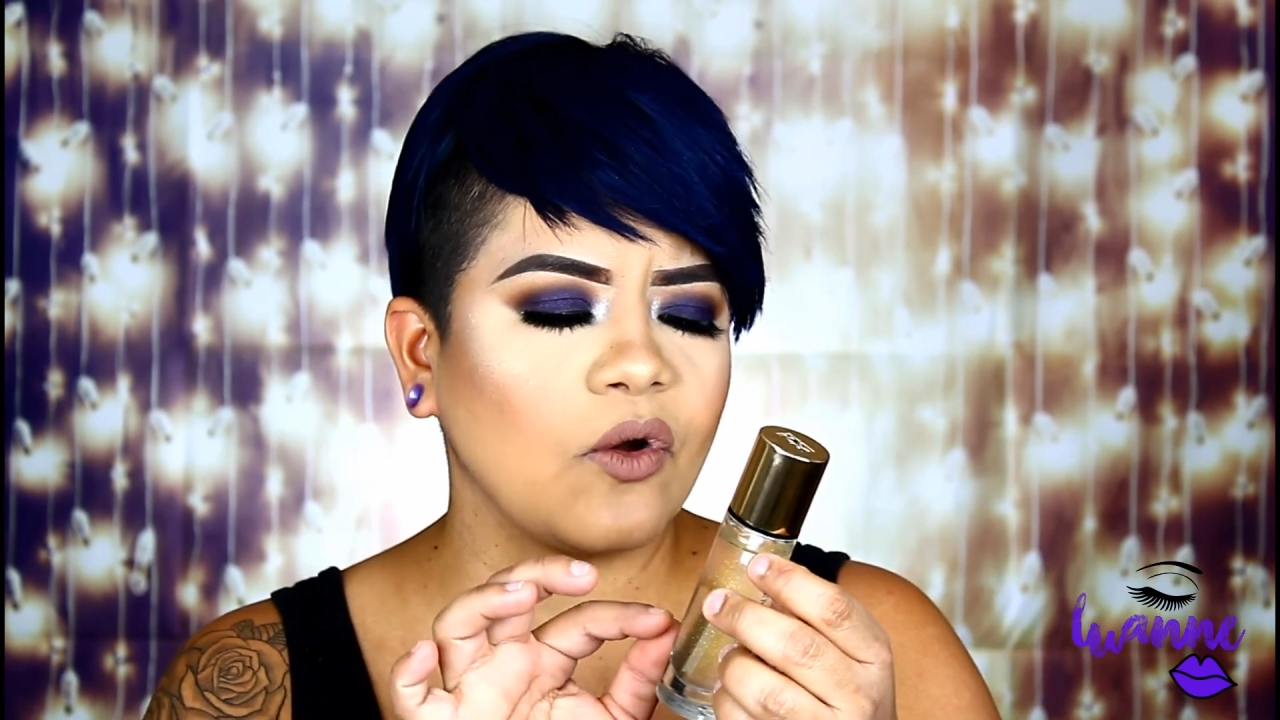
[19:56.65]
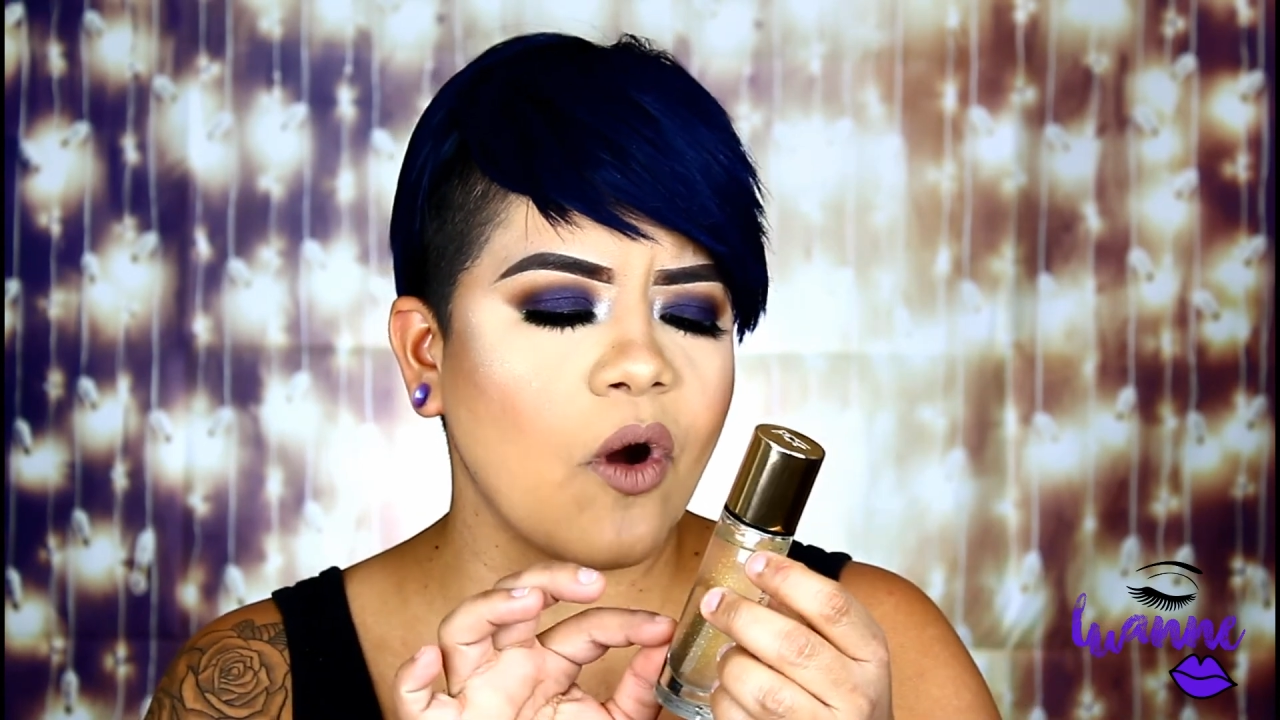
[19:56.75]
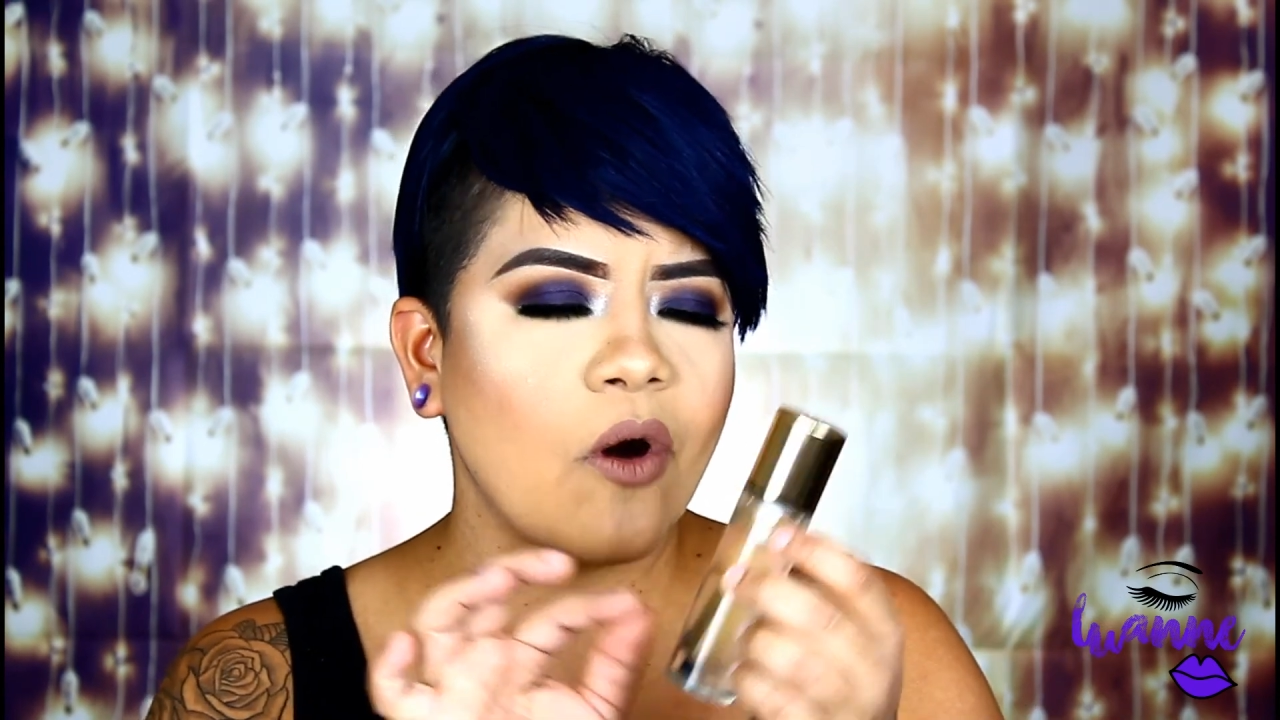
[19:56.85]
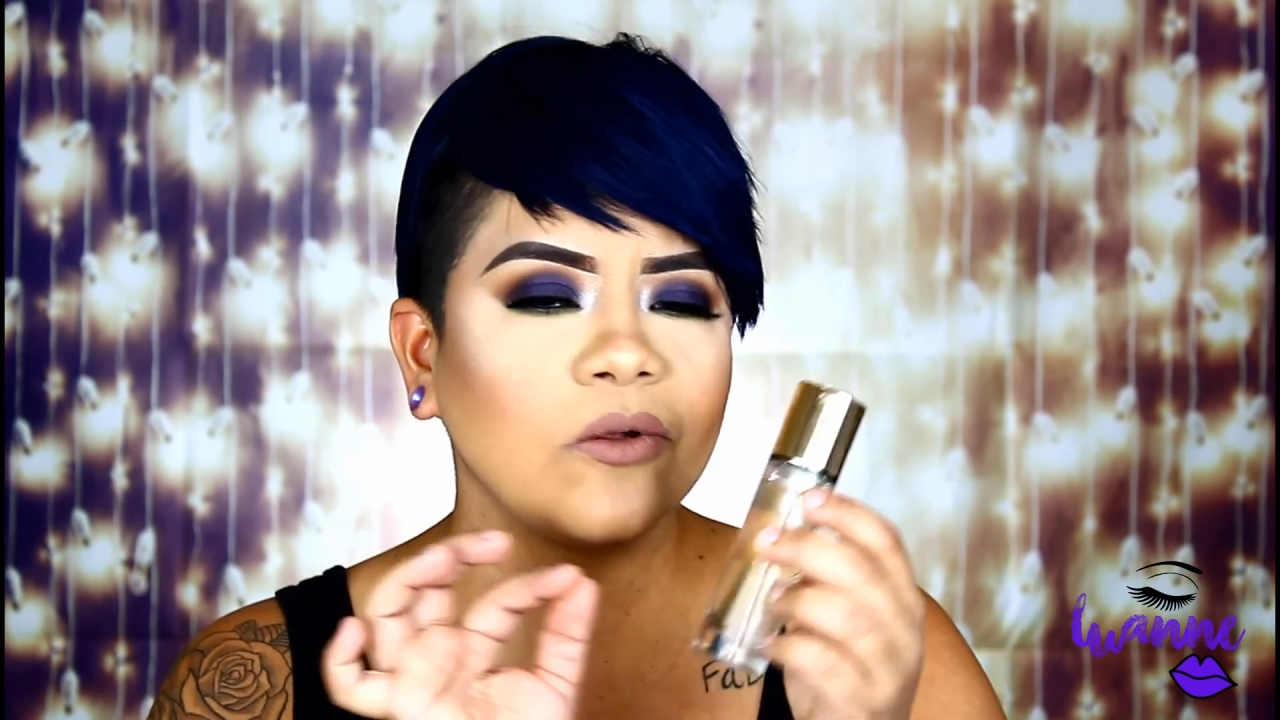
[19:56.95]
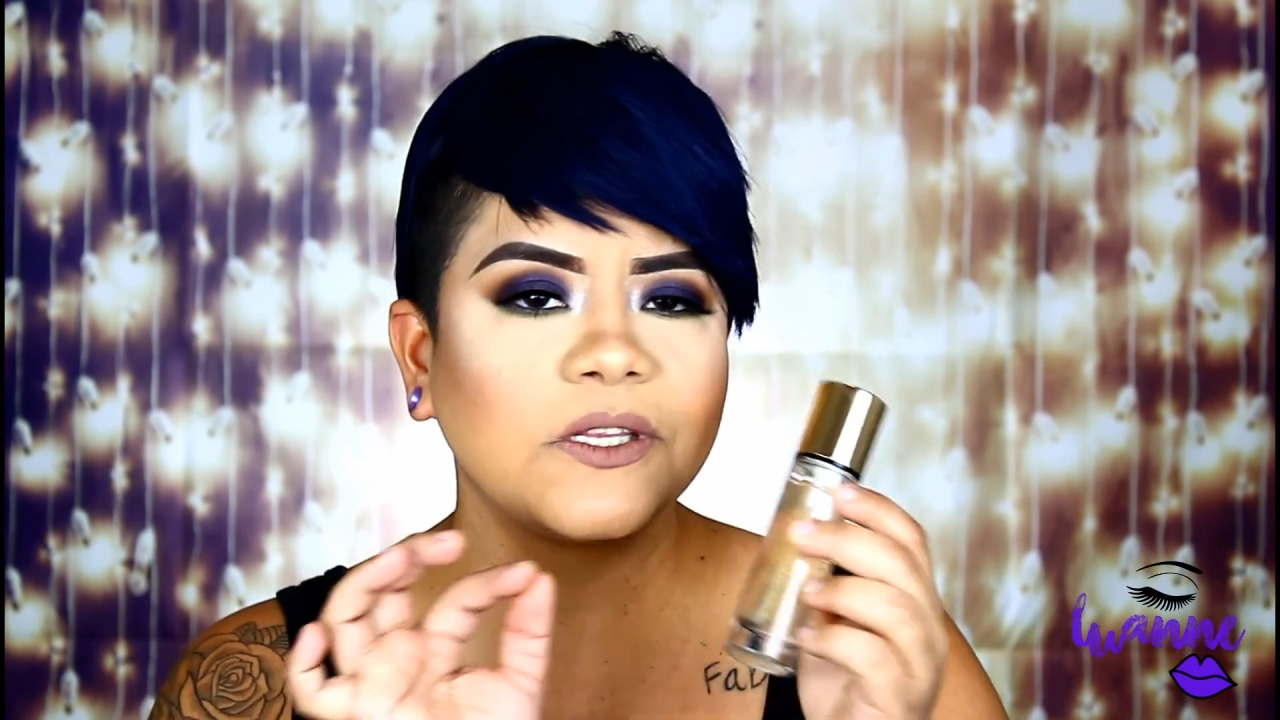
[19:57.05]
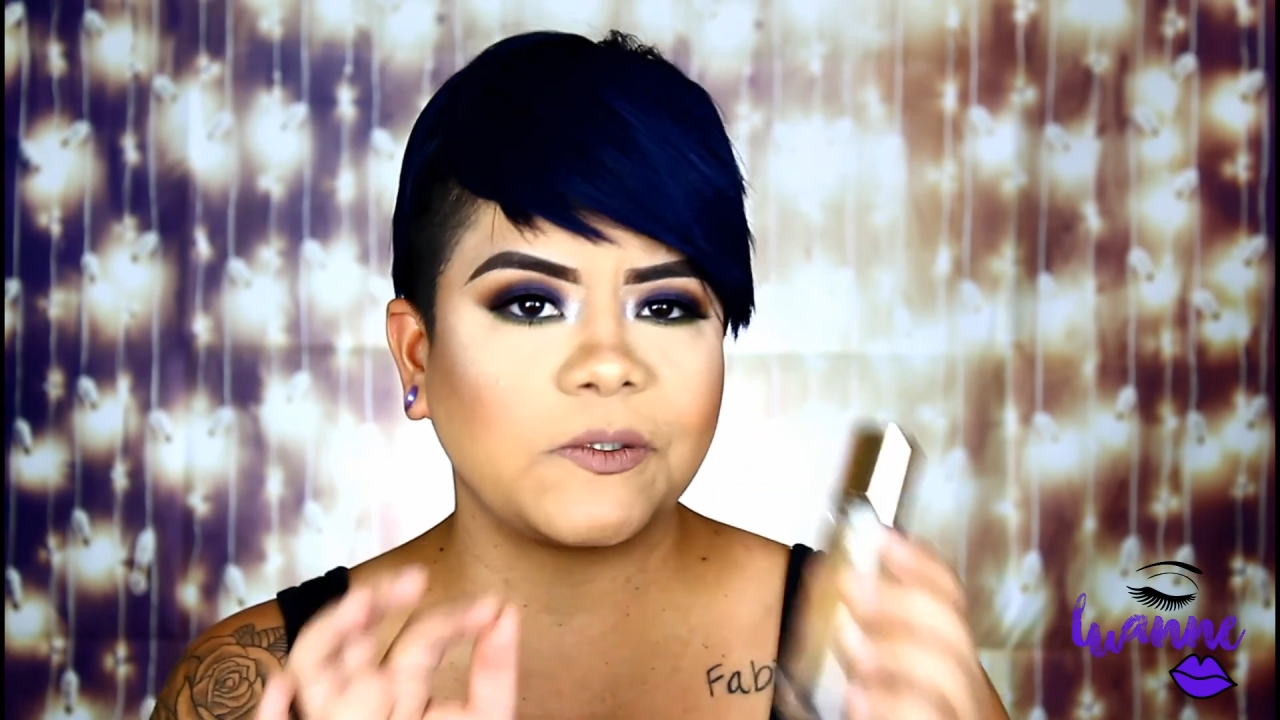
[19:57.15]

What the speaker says: gold